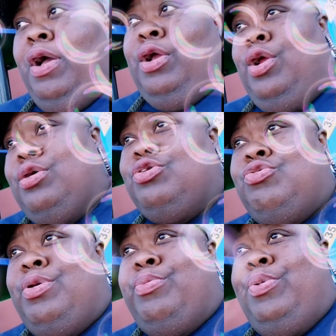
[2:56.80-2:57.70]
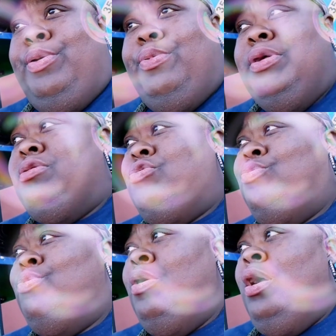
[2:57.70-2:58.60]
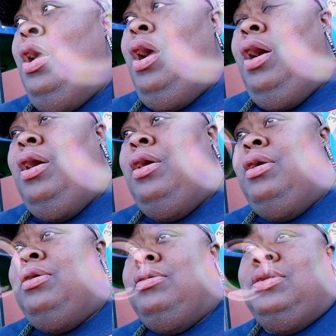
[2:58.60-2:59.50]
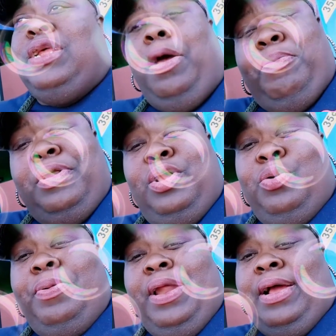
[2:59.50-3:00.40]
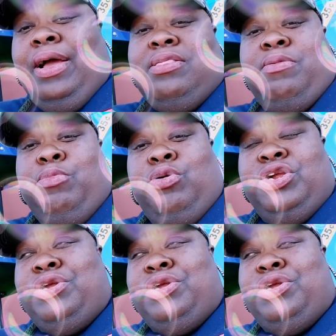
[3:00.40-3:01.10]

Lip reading: our girls trip. We went to shop a little bit. I got some more